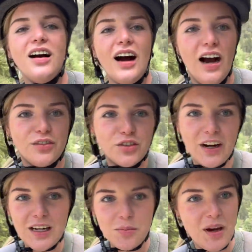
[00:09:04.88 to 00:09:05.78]
After
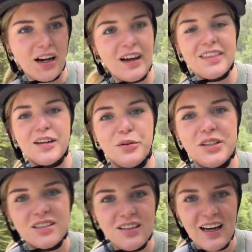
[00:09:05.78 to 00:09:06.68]
riding back, I think we
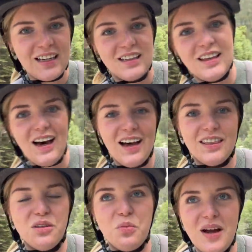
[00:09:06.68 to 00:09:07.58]
decided that
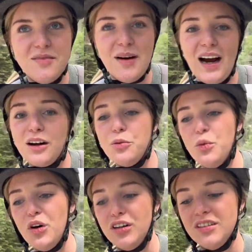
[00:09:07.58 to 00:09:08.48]
the way back
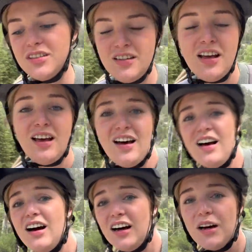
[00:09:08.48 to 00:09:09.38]
was
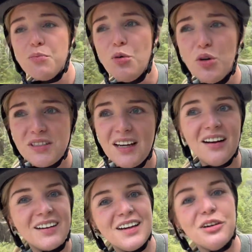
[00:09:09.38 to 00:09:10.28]
more
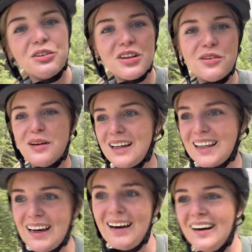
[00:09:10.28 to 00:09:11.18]
downhill than the way
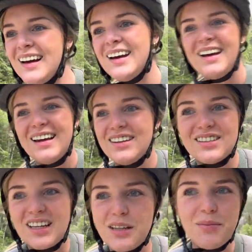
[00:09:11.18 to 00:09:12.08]
there because
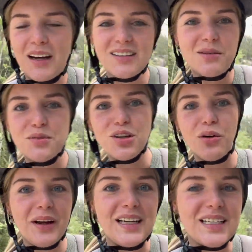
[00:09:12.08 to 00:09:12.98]
getting back seemed
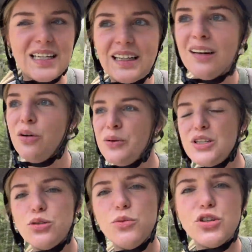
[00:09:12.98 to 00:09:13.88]
so easy. We
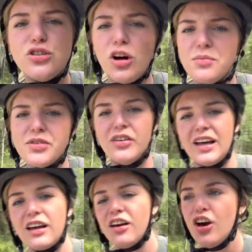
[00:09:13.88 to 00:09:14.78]
took more stops for
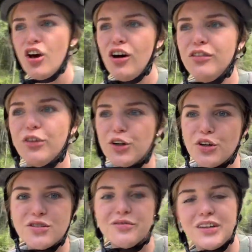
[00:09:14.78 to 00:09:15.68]
like
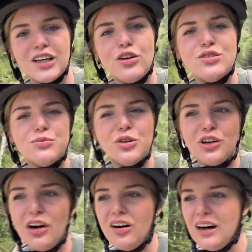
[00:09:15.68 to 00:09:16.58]
photos and videos and
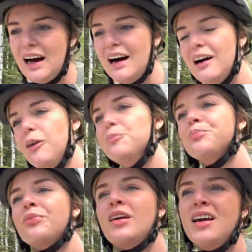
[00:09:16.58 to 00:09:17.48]
whatnot.
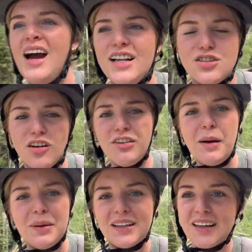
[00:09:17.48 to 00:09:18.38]
Um, and stop for our
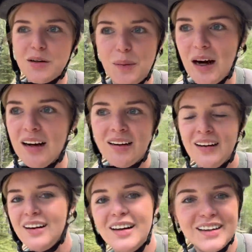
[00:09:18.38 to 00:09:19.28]
picnic, but
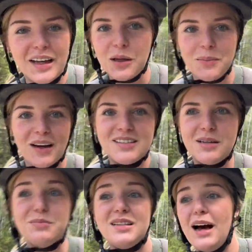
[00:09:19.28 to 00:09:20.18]
getting back
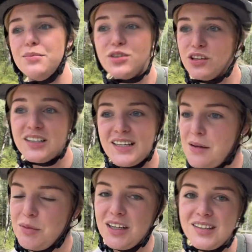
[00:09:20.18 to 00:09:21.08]
seems absolutely
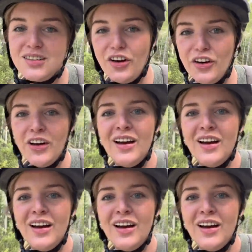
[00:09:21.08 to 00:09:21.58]
seamless. So